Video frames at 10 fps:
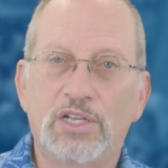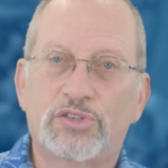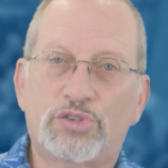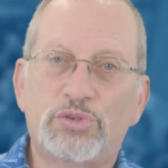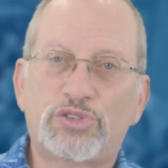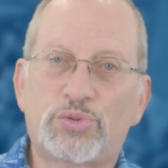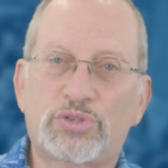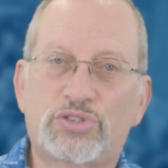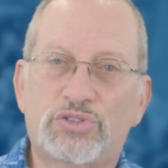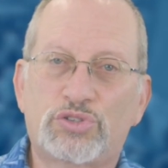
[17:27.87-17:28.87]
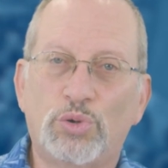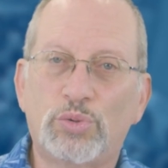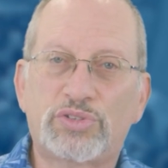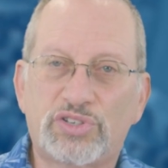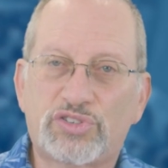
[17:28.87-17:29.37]
Students were
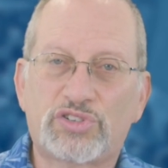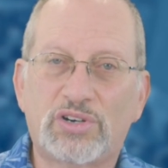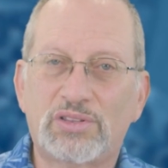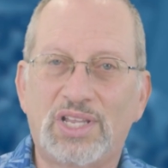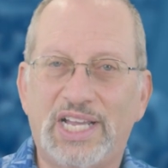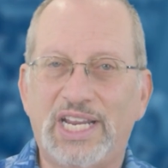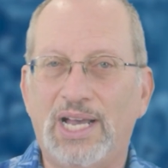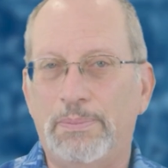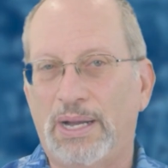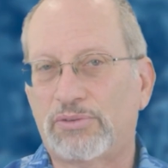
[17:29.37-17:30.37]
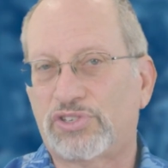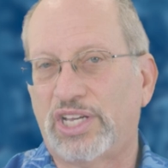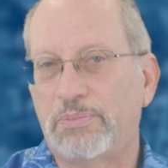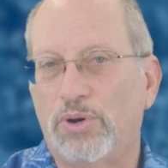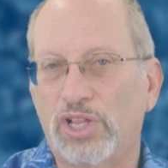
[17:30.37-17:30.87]
told to start lining up
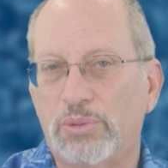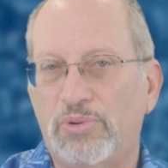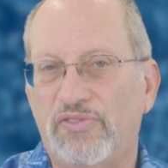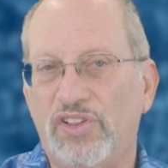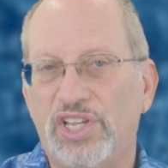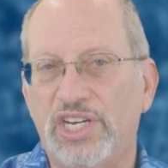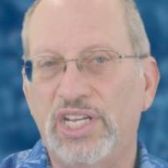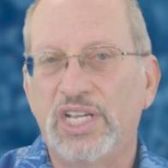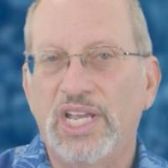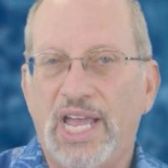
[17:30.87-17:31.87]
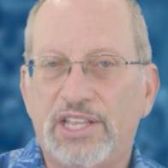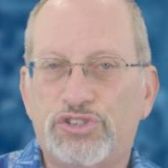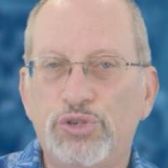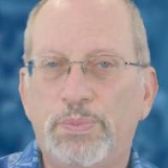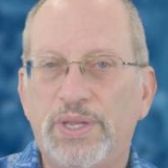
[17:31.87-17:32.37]
outside Pauley Pavilion at
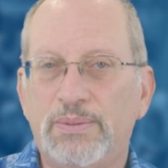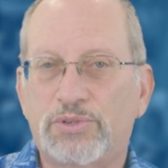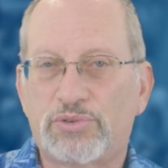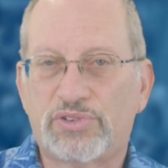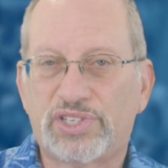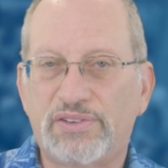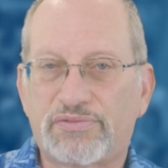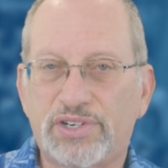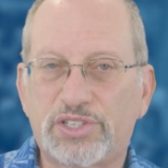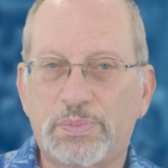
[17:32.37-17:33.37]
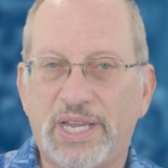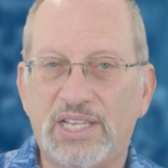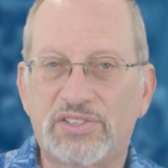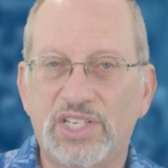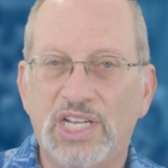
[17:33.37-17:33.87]
2 p.m. to receive
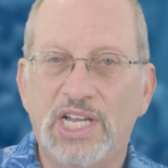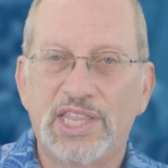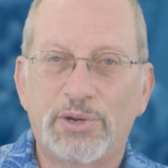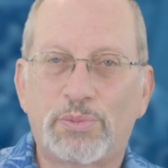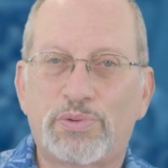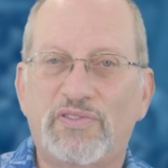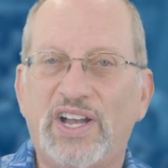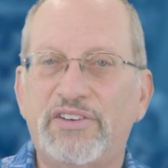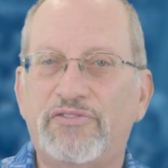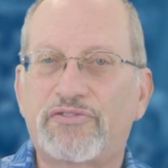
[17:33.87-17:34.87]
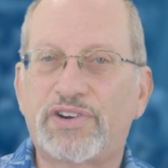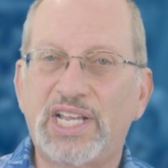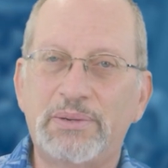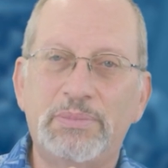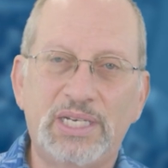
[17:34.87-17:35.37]
wristbands that would provide
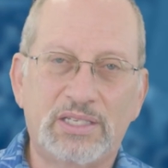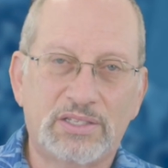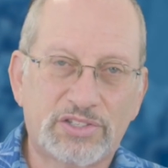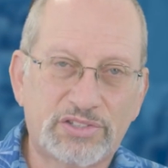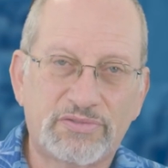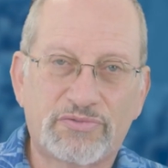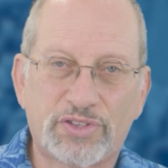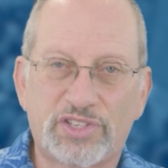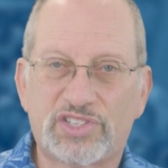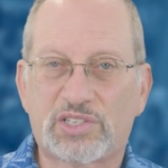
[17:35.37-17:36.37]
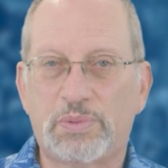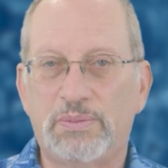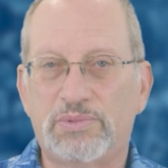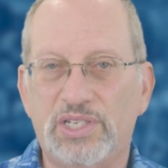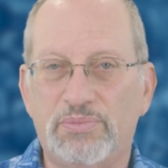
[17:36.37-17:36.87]
free admittance for the 6
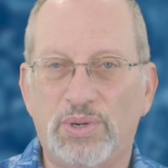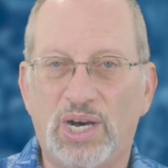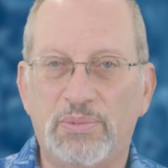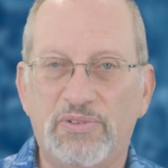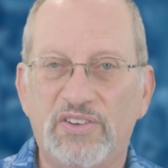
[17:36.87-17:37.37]
p.m. tip-off.